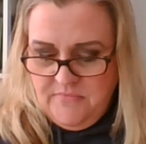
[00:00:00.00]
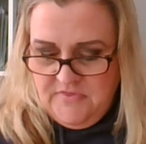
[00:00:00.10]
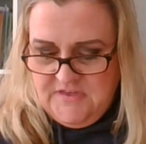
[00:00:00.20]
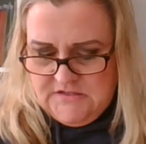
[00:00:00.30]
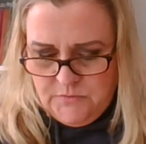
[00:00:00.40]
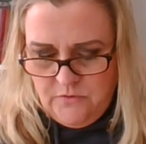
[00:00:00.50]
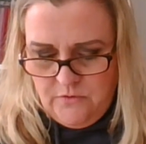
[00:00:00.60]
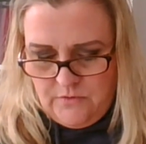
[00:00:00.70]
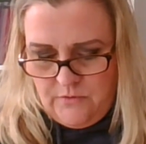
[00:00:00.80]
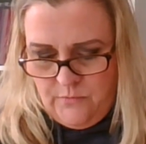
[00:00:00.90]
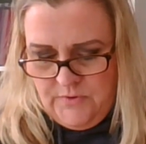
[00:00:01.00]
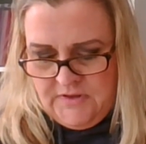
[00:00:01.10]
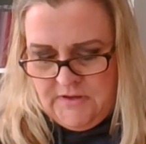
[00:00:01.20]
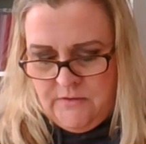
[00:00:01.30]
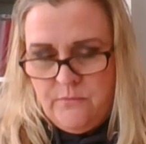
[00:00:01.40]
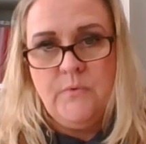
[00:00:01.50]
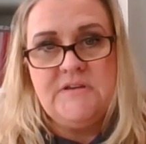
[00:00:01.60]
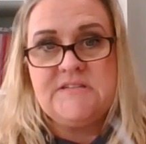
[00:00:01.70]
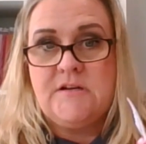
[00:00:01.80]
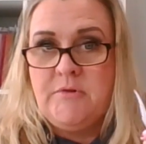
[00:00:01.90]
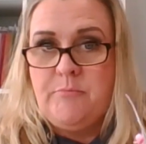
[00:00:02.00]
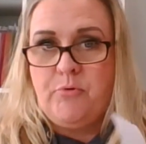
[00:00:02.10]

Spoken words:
These were really reasonably